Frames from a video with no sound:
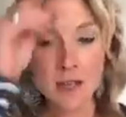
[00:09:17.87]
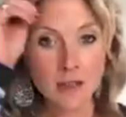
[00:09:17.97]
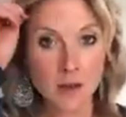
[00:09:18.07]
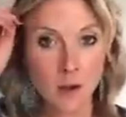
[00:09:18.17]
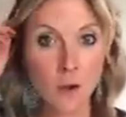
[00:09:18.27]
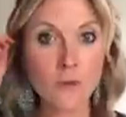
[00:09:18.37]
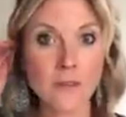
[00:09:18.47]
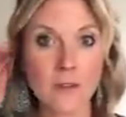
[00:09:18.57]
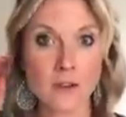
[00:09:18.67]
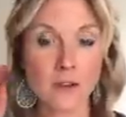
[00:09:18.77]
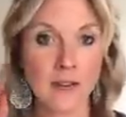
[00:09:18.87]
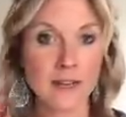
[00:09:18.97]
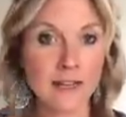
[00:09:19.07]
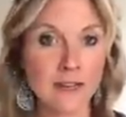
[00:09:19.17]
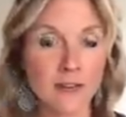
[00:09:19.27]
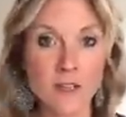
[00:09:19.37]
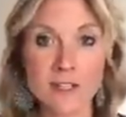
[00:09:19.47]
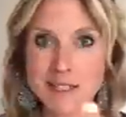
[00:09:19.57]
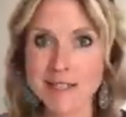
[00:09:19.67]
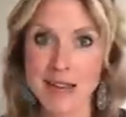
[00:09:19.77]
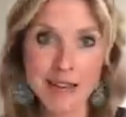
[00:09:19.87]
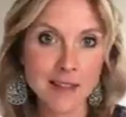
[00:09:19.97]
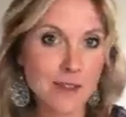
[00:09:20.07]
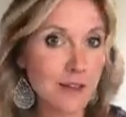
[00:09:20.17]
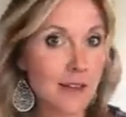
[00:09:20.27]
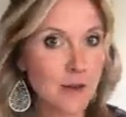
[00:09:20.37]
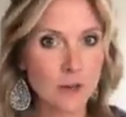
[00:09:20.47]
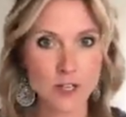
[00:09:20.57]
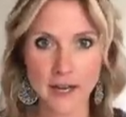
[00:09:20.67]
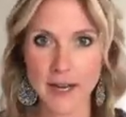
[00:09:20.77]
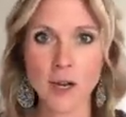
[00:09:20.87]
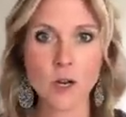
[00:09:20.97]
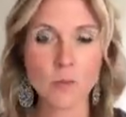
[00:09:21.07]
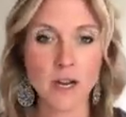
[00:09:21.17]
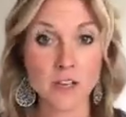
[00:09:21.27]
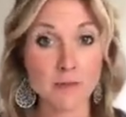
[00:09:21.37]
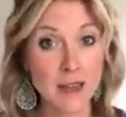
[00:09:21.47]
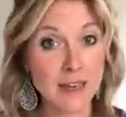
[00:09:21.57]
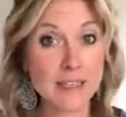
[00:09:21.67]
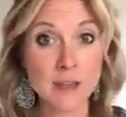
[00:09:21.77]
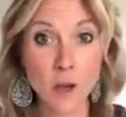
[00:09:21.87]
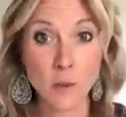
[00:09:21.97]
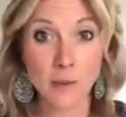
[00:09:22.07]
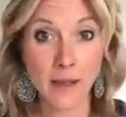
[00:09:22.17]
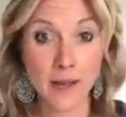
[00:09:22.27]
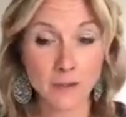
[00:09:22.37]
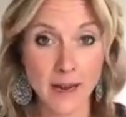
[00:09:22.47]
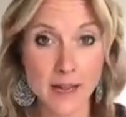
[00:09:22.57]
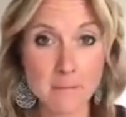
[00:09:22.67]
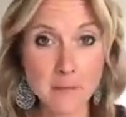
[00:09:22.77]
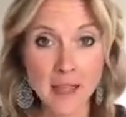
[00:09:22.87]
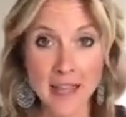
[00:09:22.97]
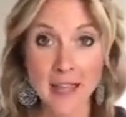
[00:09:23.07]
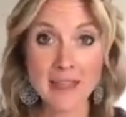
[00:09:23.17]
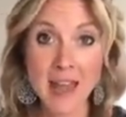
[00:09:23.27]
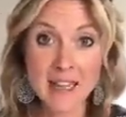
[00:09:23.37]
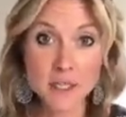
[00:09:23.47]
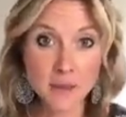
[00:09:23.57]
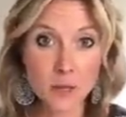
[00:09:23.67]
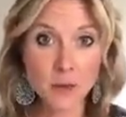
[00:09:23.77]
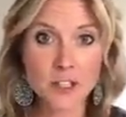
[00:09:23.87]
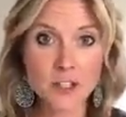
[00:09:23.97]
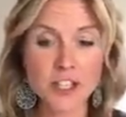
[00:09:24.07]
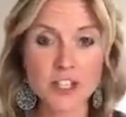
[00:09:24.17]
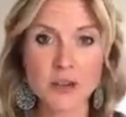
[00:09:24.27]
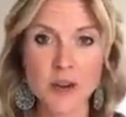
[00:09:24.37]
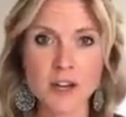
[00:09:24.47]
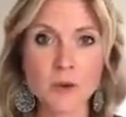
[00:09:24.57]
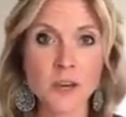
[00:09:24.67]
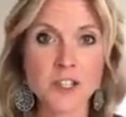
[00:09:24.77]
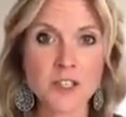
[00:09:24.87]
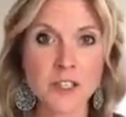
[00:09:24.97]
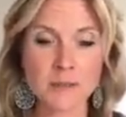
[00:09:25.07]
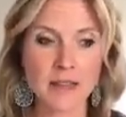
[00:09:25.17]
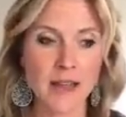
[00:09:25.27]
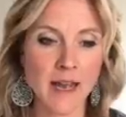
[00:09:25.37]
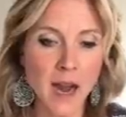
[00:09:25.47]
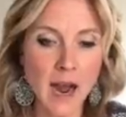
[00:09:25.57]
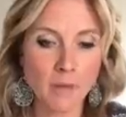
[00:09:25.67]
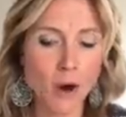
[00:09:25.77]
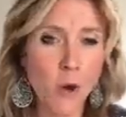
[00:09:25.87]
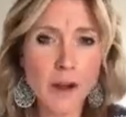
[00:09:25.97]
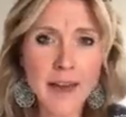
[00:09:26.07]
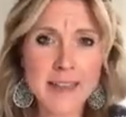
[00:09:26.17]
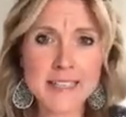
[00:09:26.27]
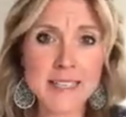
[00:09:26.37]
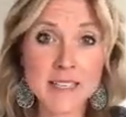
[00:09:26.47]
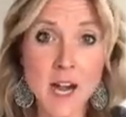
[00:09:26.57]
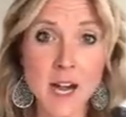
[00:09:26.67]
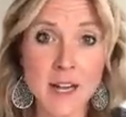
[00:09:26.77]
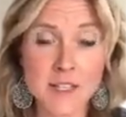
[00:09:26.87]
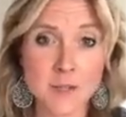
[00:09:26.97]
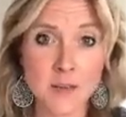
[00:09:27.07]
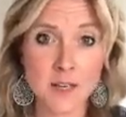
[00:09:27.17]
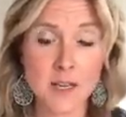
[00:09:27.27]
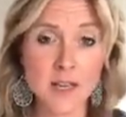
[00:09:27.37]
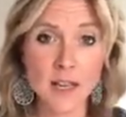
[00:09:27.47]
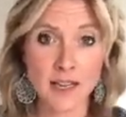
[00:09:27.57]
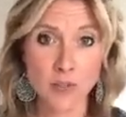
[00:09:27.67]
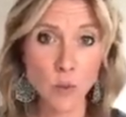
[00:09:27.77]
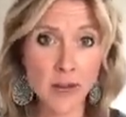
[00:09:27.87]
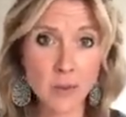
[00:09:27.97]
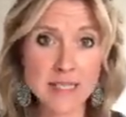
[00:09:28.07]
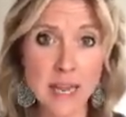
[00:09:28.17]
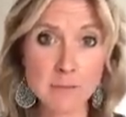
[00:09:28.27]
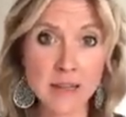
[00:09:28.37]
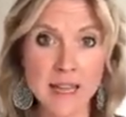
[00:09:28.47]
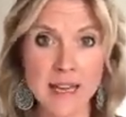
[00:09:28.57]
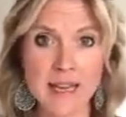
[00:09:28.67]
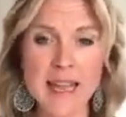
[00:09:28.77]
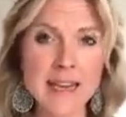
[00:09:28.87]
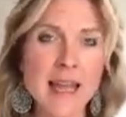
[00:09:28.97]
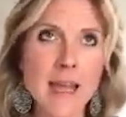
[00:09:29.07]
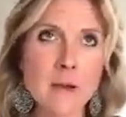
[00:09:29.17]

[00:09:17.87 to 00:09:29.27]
the whole field. You're going to hit first and second and third. Oh, you got a home run. You made it to the home plate, right? And that's what I want you to do. I don't want you to be like, I'm going on a detox or a 21-day plan. And